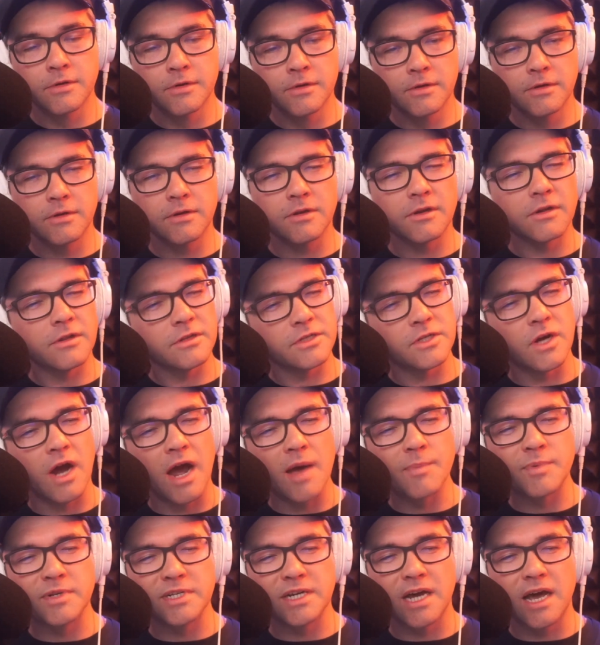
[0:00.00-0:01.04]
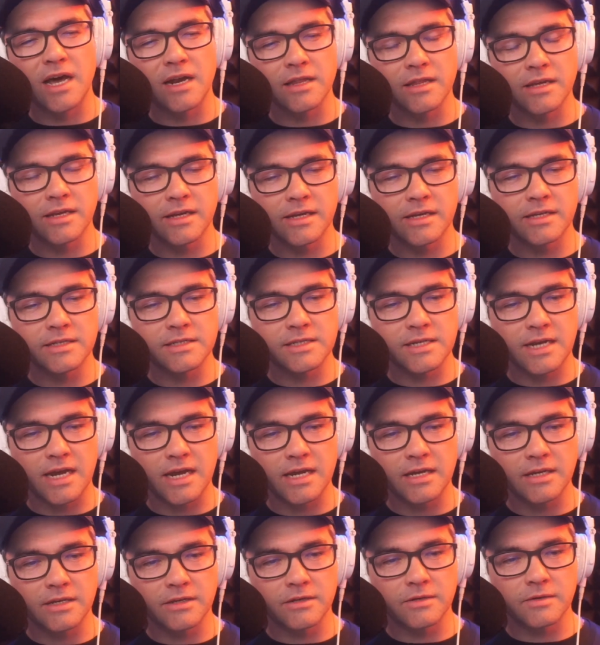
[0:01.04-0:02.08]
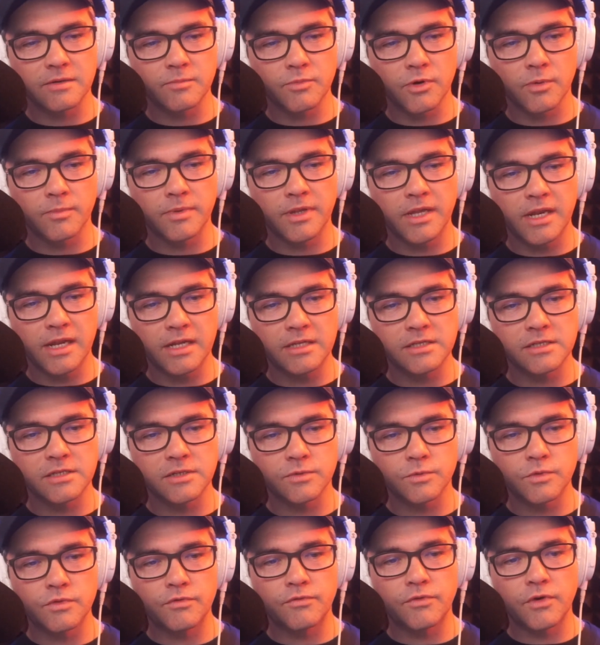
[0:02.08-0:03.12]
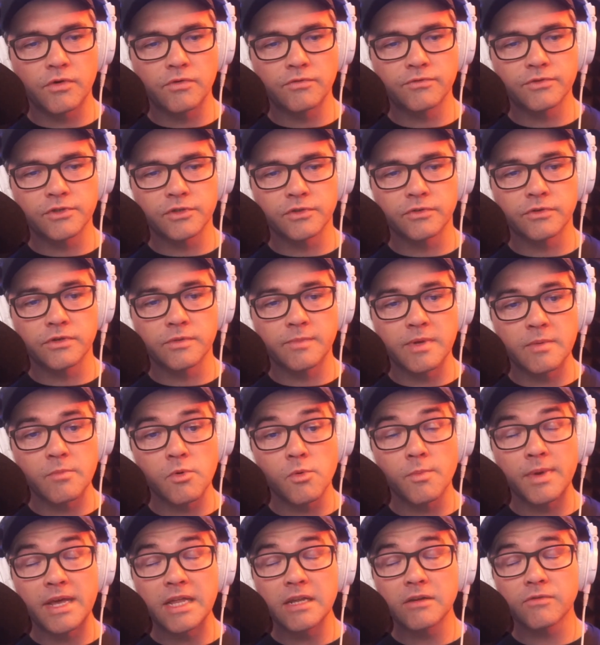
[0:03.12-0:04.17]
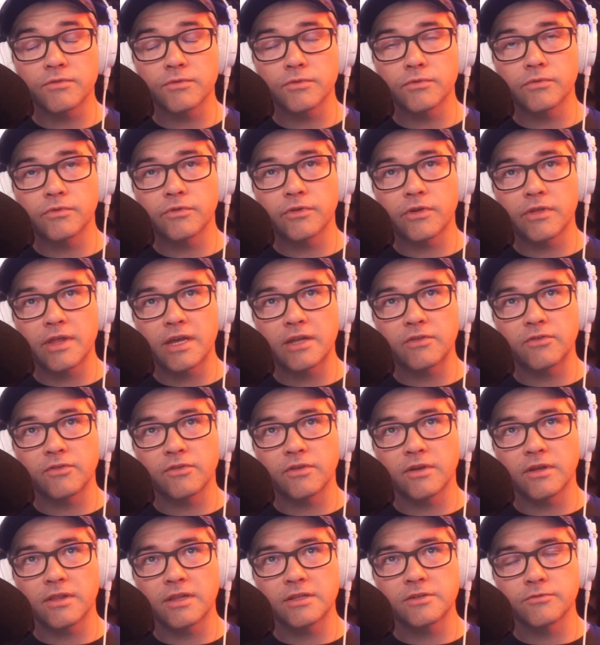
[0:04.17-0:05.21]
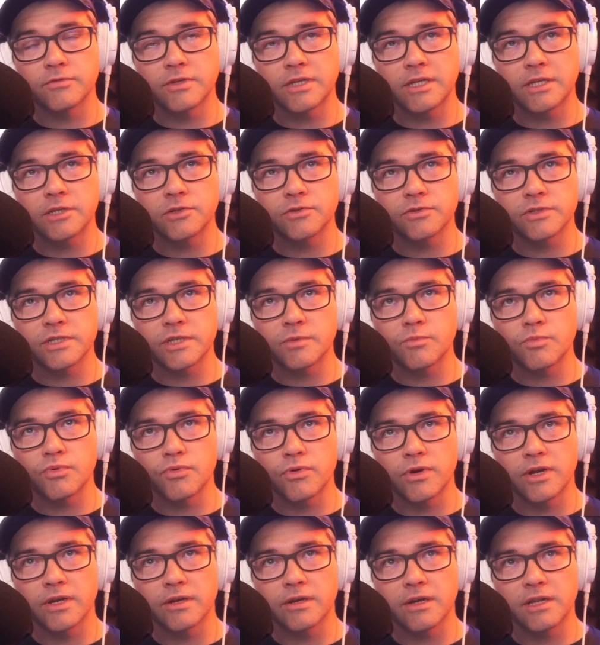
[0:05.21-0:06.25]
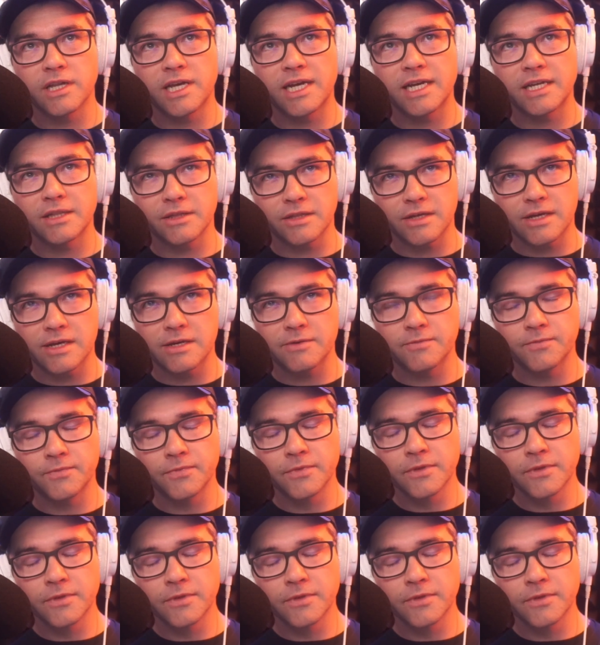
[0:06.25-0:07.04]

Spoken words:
the type of data that gets taken probably needs to evolve too, to be more meaningful. So that's a really interesting point. I like that.